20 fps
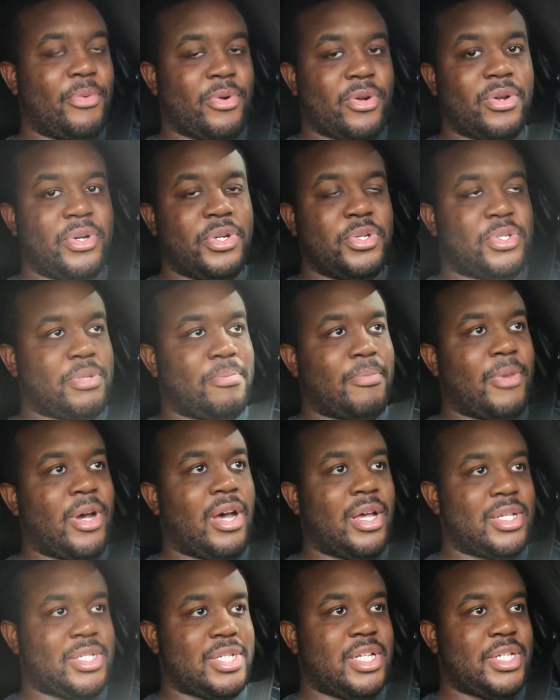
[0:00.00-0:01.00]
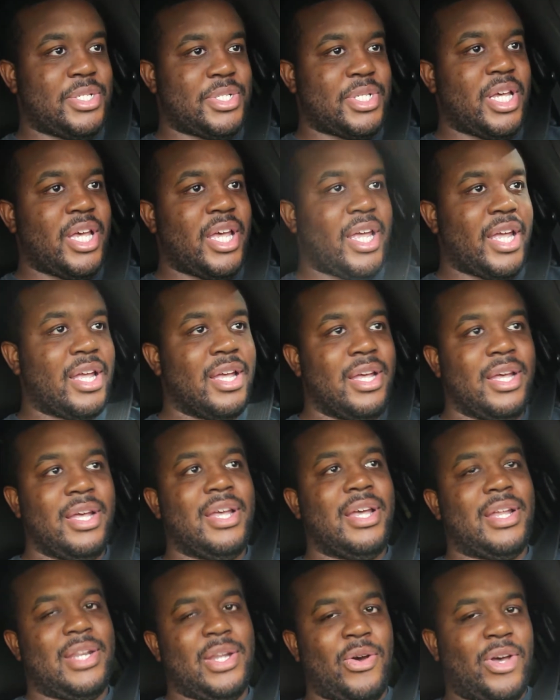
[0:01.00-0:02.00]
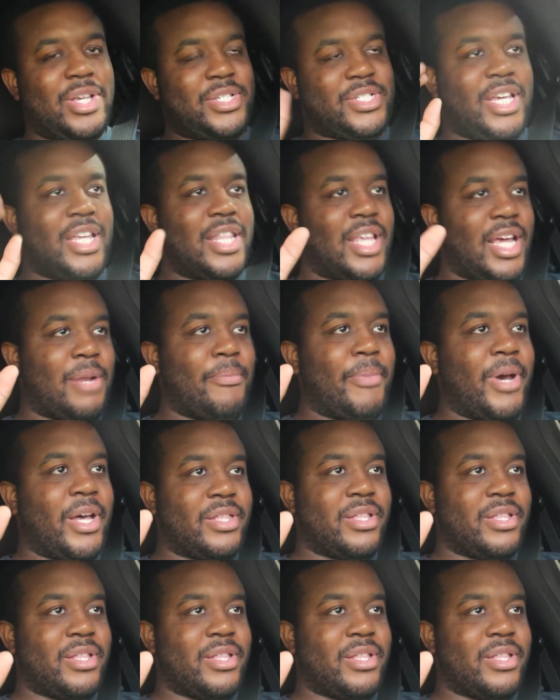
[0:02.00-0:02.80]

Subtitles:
We're going to do some mods to this thing. I know I said that about